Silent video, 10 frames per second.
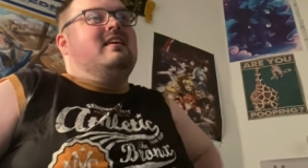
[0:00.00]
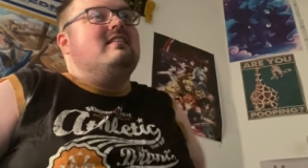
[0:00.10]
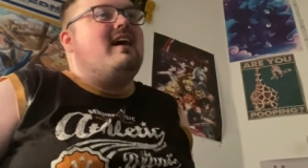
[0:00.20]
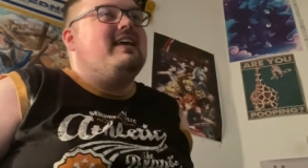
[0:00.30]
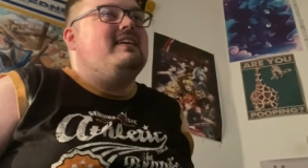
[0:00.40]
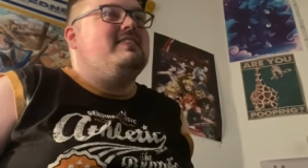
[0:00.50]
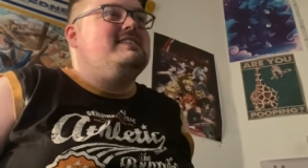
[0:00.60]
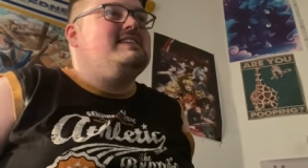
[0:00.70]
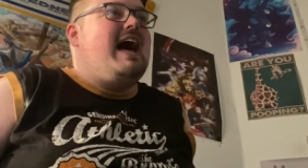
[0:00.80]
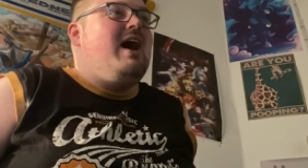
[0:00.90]
like the
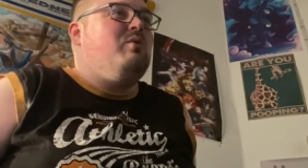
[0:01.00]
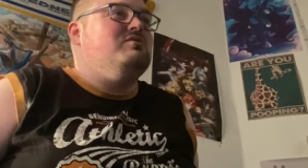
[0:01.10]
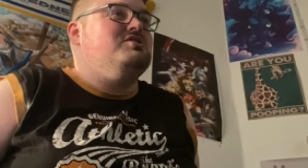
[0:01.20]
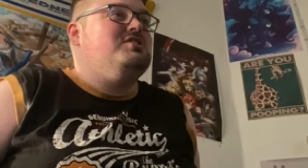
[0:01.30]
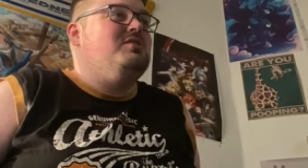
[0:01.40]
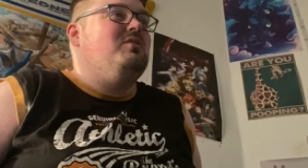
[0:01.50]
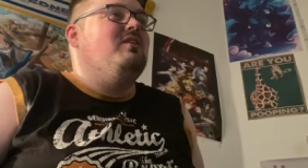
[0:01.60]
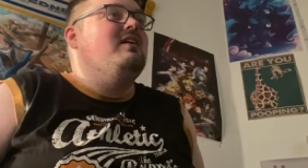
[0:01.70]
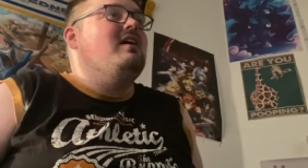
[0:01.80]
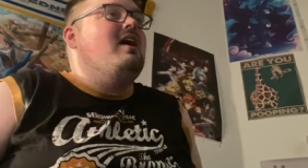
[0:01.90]
town to
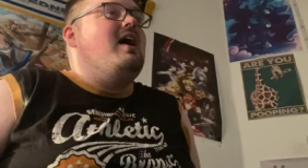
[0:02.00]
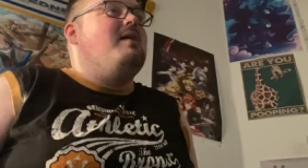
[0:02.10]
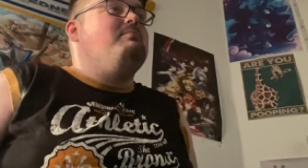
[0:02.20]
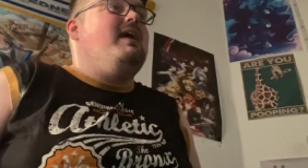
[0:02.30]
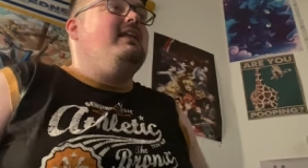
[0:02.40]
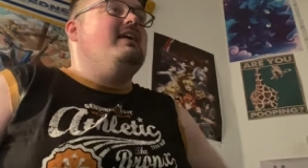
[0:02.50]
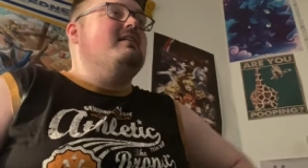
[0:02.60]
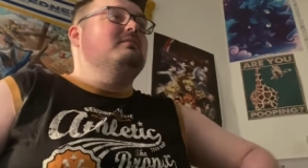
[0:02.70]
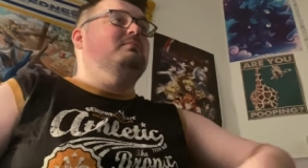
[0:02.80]
immediate,